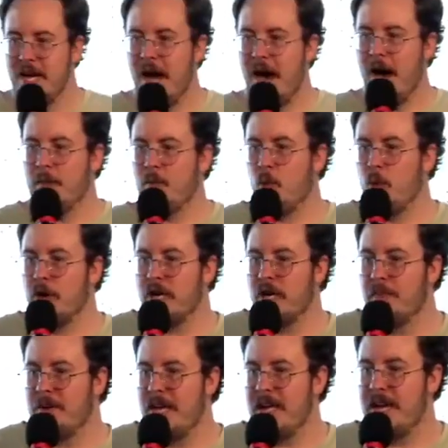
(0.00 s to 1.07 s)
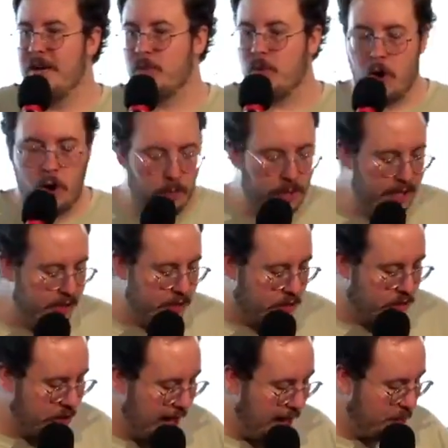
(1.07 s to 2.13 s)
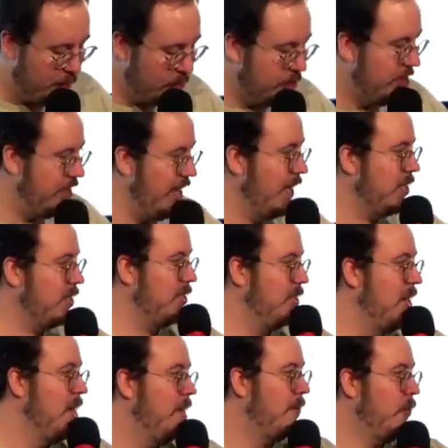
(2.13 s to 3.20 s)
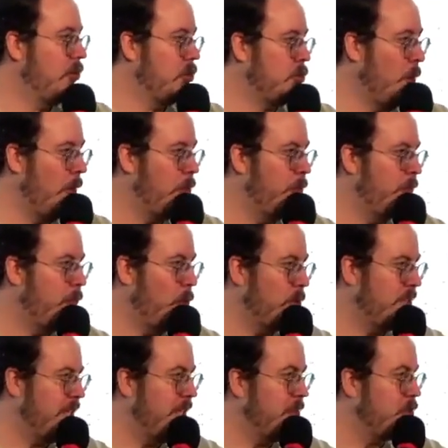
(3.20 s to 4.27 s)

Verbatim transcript: Um, we're going to be in Romans chapter 6, verses 1 through 14.